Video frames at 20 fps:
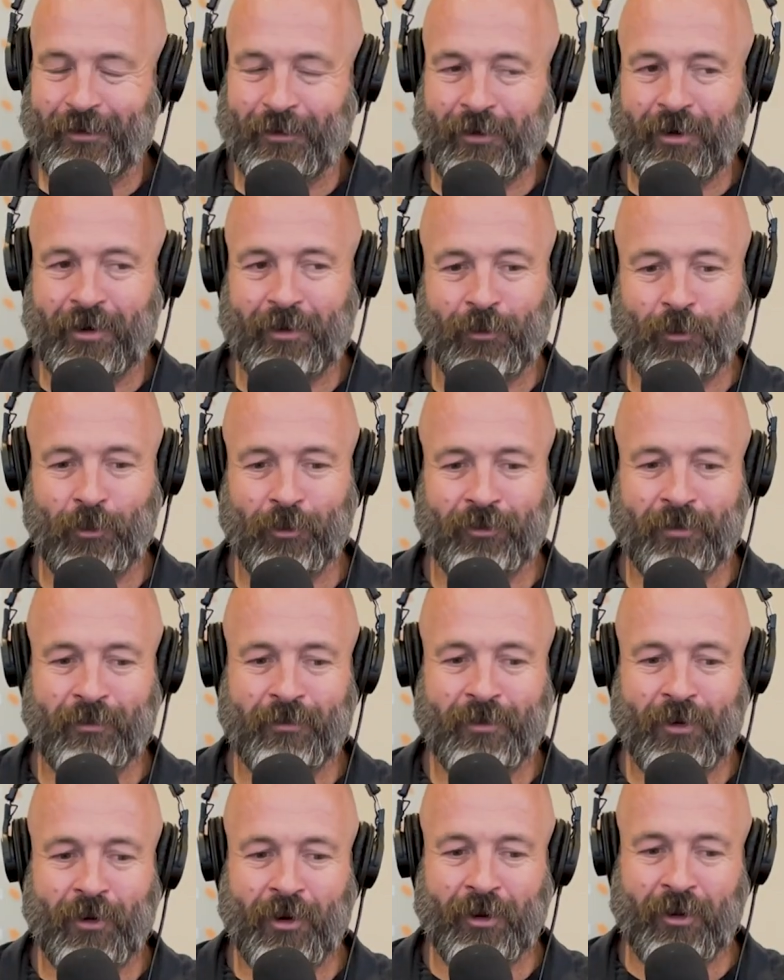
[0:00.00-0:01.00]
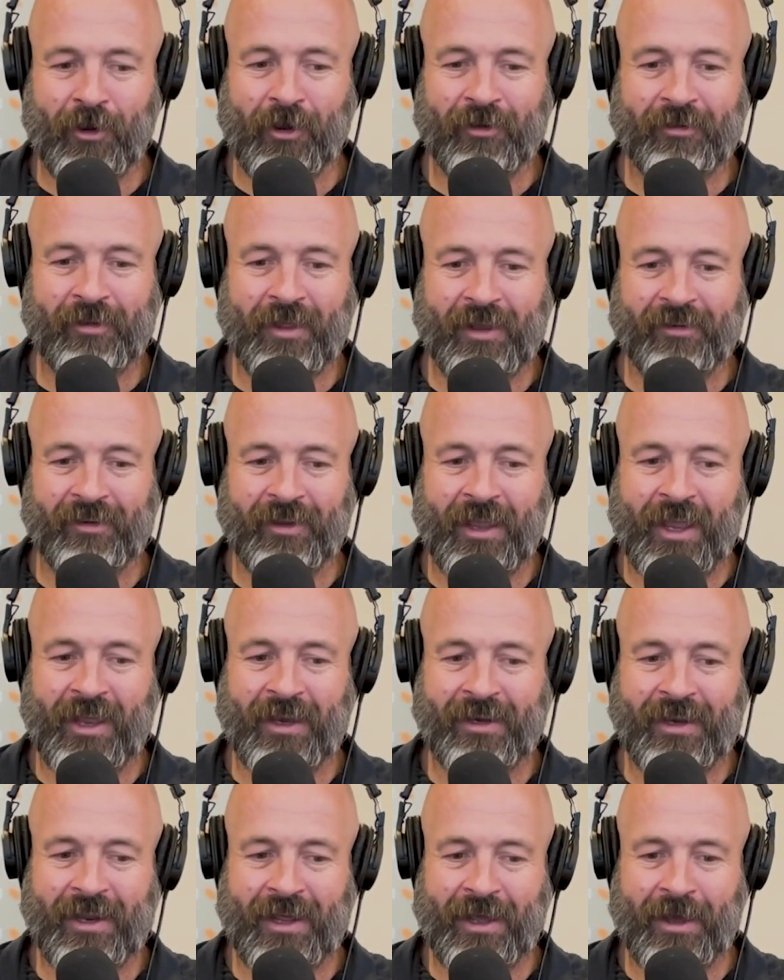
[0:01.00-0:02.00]
All right, awesome. All right, guys, thanks
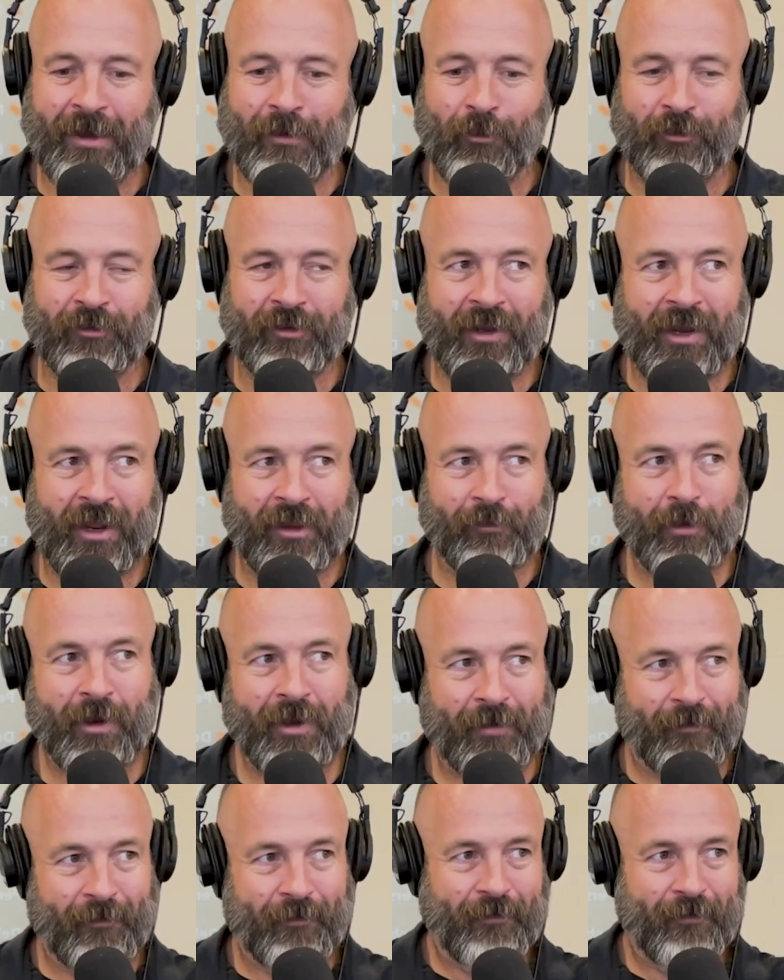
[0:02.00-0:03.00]
again. We'll see you next week.